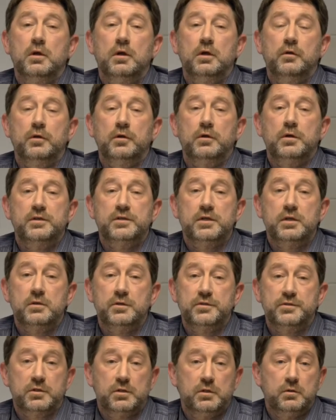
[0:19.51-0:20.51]
And the idea
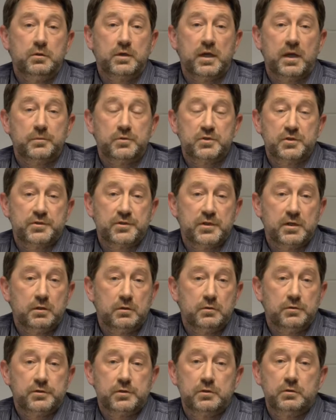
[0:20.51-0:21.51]
is that you capture
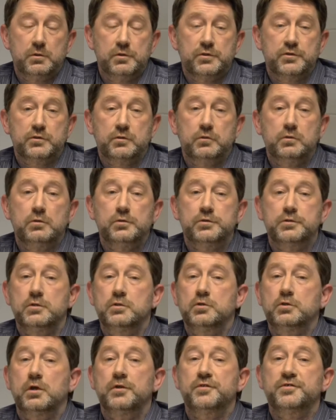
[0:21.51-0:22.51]
CO2 at source,
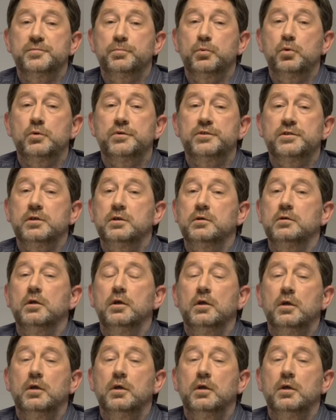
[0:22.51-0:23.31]
transport it,